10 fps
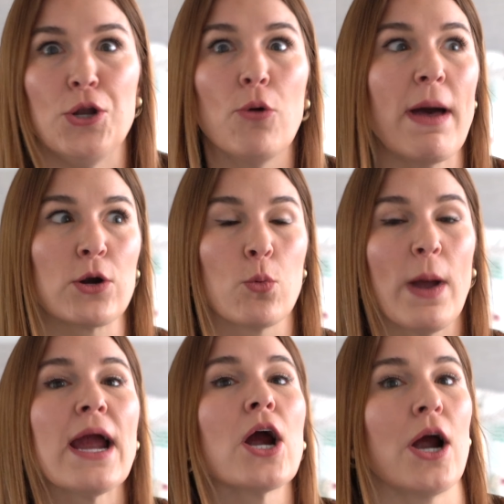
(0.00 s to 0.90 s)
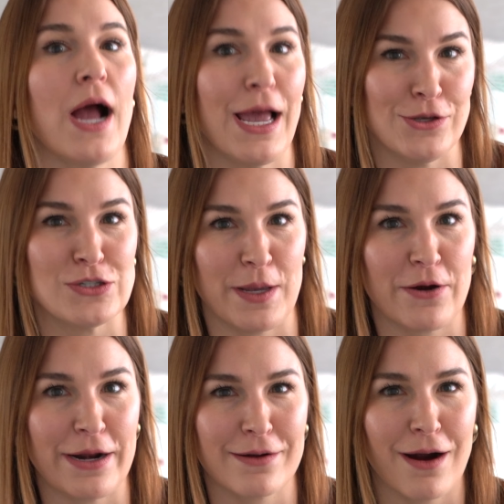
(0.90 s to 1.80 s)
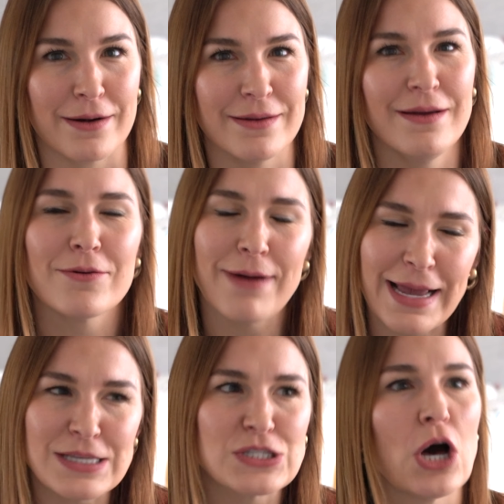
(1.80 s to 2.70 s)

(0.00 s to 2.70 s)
no matter where I use my credit card, right?